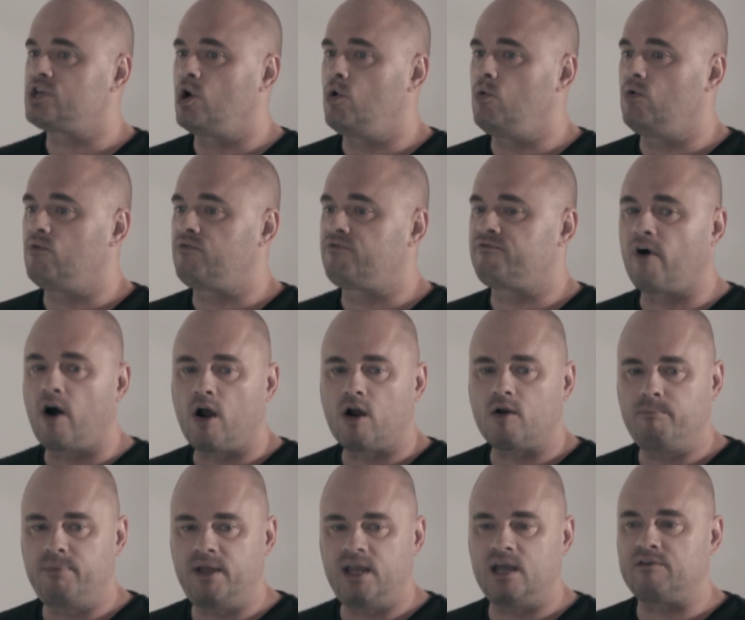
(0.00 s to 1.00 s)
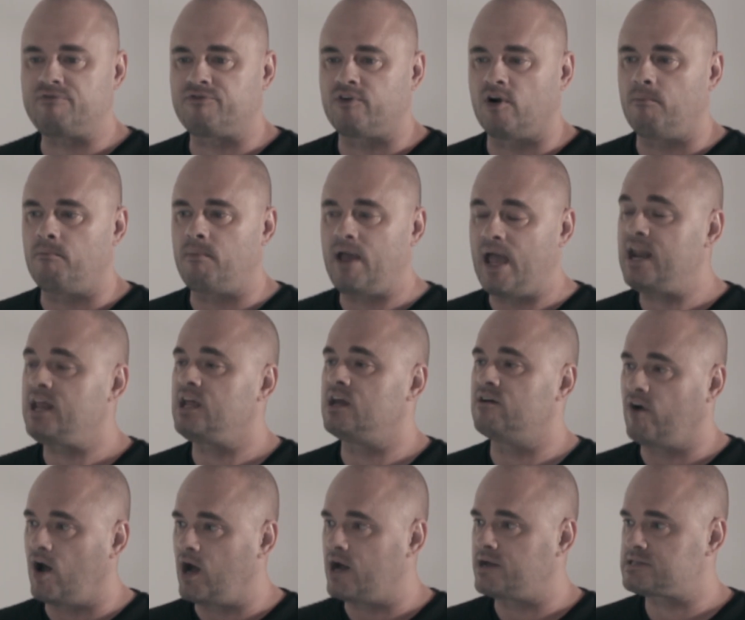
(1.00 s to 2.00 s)
So far be it from
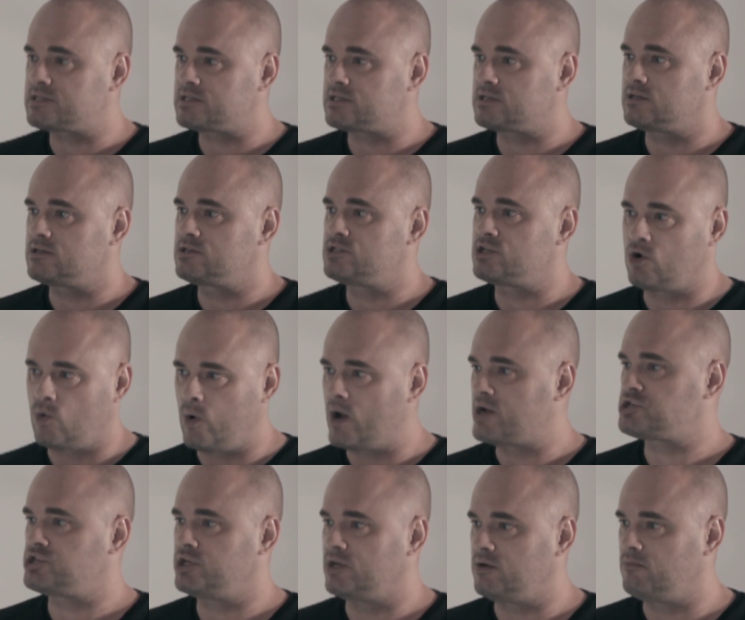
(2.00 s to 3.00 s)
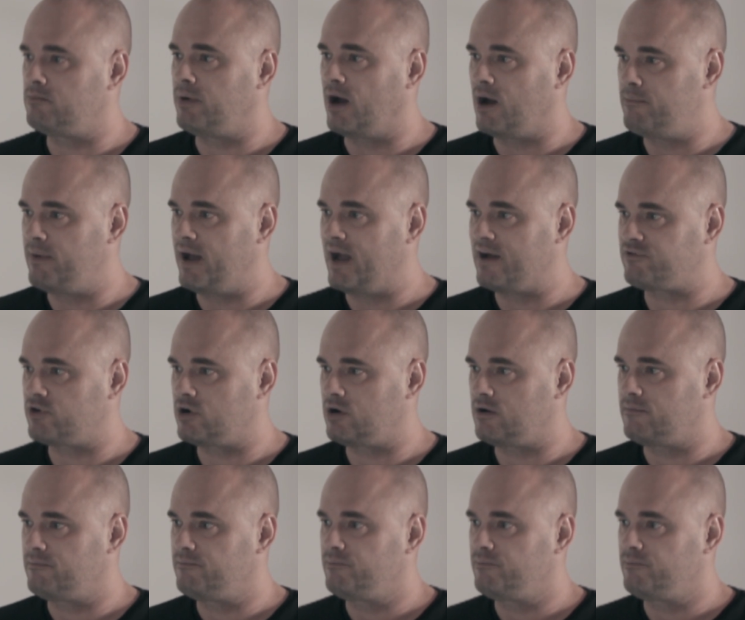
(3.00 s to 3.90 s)
any of us to question Bob Baffert.